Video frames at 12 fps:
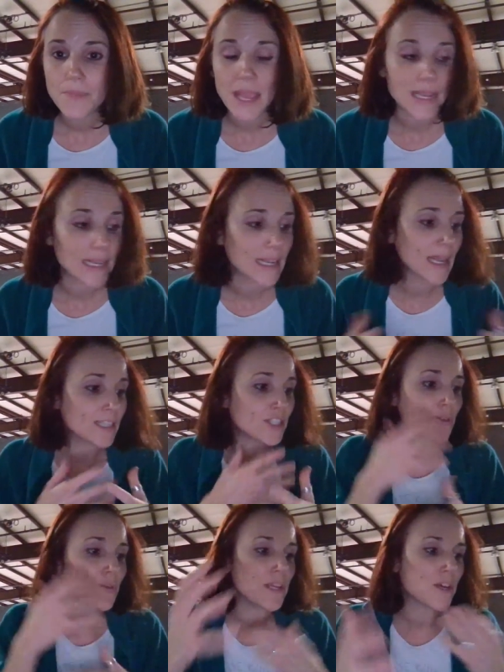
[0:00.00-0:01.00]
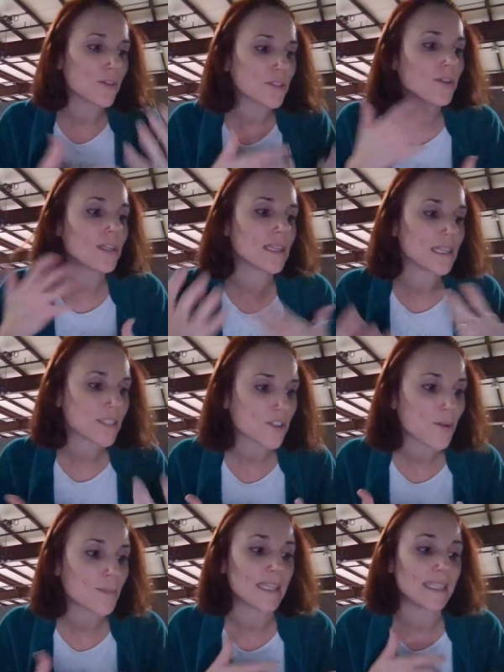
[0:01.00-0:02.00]
And, and so he goes on in this
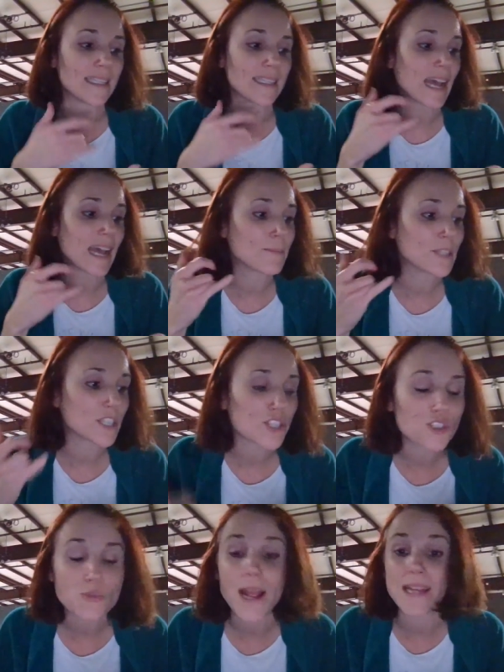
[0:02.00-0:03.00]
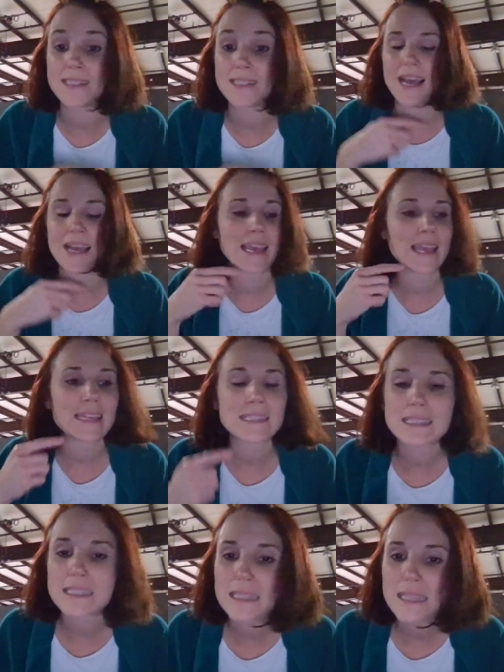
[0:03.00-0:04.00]
psalm and he says, I am distressed. I can't
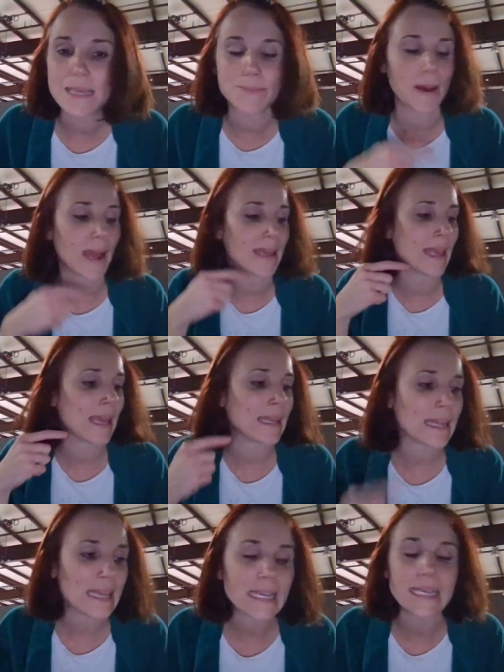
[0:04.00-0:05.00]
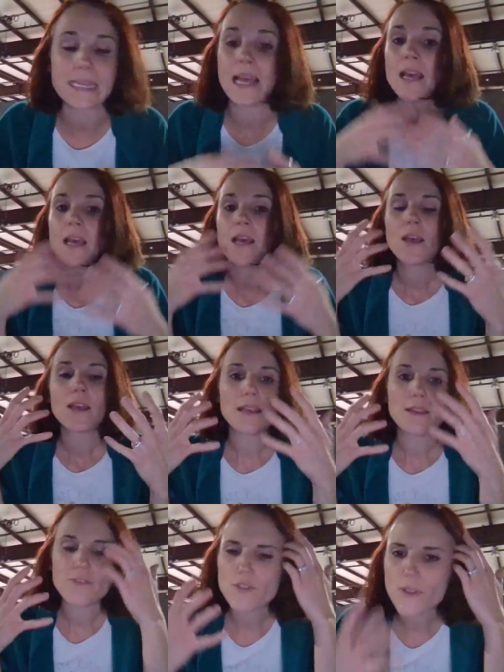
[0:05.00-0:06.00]
sleep. I can't eat.
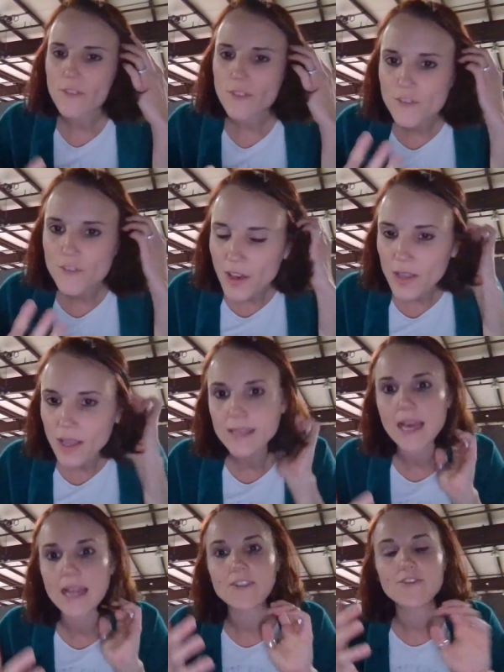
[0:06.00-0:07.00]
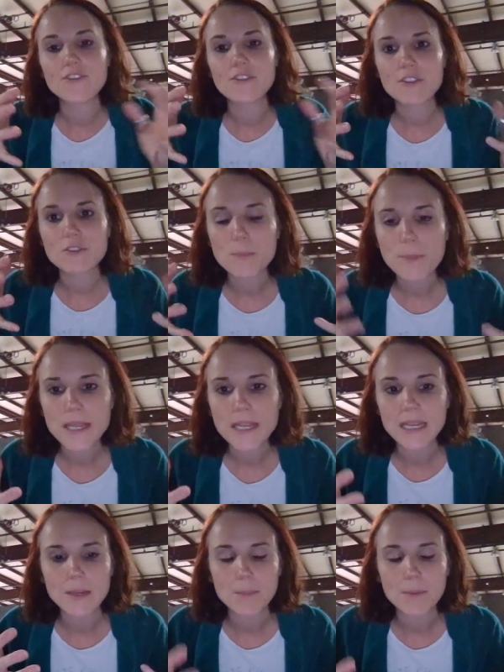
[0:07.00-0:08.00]
If you've ever felt like that, if you've ever been
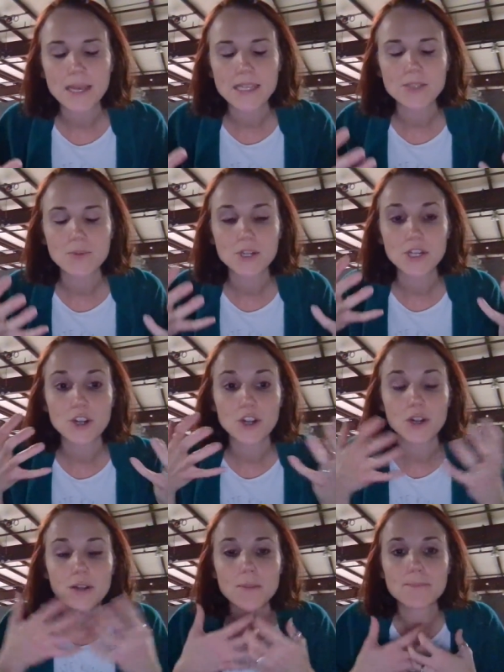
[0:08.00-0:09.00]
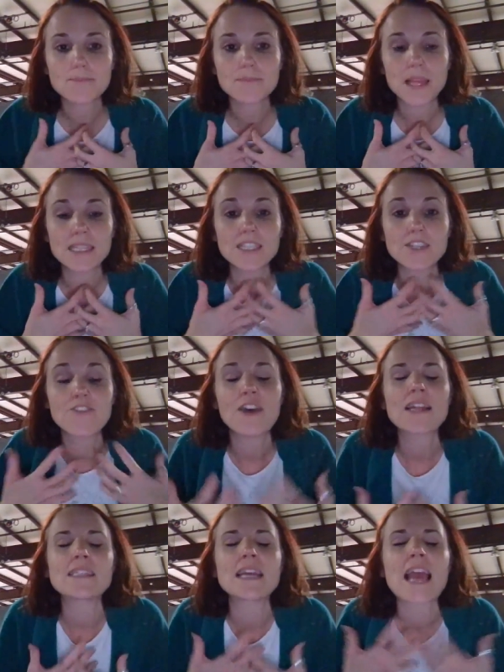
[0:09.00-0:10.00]
in a place where you're, it's
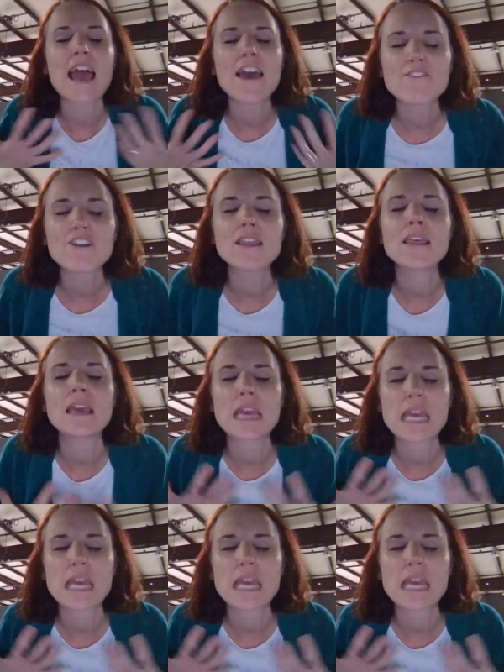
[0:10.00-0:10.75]
affecting everything